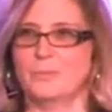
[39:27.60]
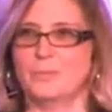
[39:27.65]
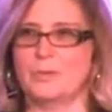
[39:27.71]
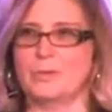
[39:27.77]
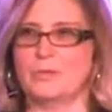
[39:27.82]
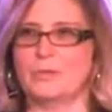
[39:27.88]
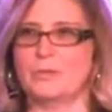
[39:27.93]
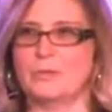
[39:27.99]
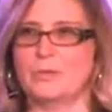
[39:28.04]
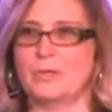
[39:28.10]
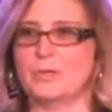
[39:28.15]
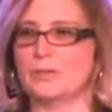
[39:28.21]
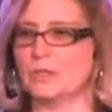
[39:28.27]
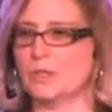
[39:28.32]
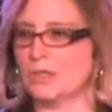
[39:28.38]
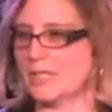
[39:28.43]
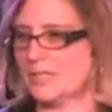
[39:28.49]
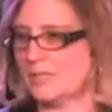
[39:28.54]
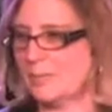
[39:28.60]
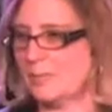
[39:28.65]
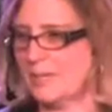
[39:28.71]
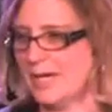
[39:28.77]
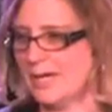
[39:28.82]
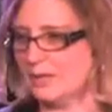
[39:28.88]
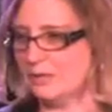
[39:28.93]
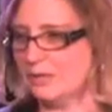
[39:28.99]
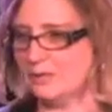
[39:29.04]
we would look at the
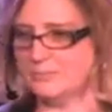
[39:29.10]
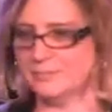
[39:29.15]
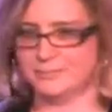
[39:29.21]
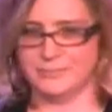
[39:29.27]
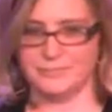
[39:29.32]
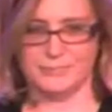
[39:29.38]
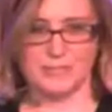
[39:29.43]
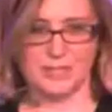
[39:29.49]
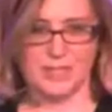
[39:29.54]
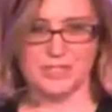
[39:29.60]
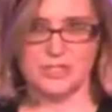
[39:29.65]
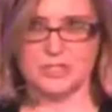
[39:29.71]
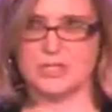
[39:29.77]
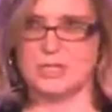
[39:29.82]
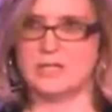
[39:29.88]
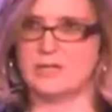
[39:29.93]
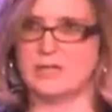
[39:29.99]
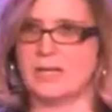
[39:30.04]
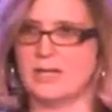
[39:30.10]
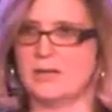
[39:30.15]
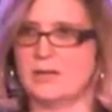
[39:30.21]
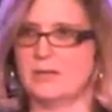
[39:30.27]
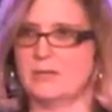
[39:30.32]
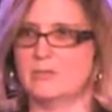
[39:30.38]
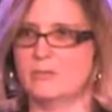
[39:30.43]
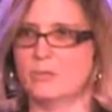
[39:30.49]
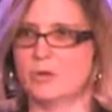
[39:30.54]
bottle and kind
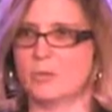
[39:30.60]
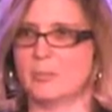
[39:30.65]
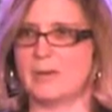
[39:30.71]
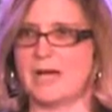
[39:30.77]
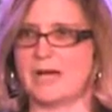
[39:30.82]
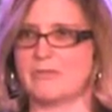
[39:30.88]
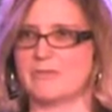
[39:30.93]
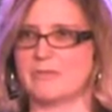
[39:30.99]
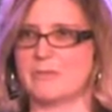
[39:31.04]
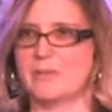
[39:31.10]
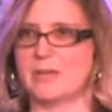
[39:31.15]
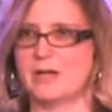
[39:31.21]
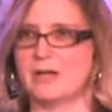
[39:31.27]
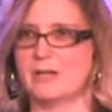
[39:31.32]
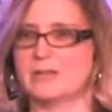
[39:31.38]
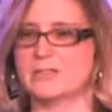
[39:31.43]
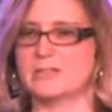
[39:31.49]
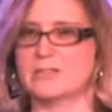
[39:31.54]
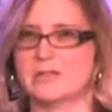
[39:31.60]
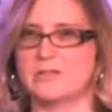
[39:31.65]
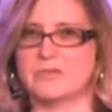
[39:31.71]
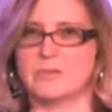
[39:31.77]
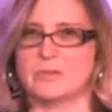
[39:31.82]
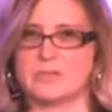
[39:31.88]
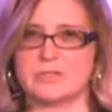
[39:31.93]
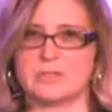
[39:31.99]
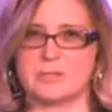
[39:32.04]
of work back from there and see if
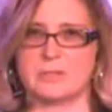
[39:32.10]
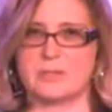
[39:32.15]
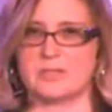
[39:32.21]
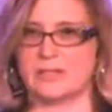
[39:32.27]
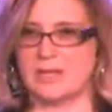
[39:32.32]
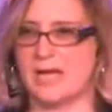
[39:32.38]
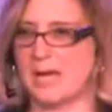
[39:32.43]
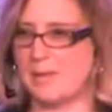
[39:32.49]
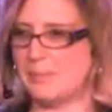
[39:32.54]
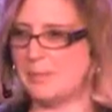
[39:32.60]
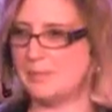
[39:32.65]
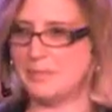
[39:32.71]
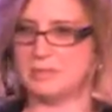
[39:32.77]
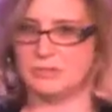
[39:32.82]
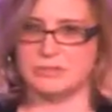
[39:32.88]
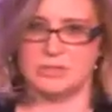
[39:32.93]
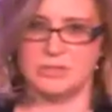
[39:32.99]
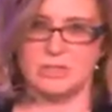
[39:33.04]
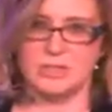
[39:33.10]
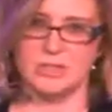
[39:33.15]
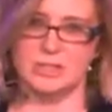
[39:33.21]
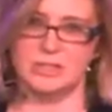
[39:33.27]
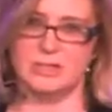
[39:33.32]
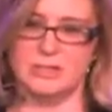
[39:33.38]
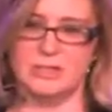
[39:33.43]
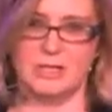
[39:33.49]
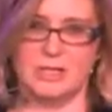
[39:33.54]
there was something that happened
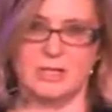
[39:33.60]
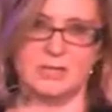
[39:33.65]
in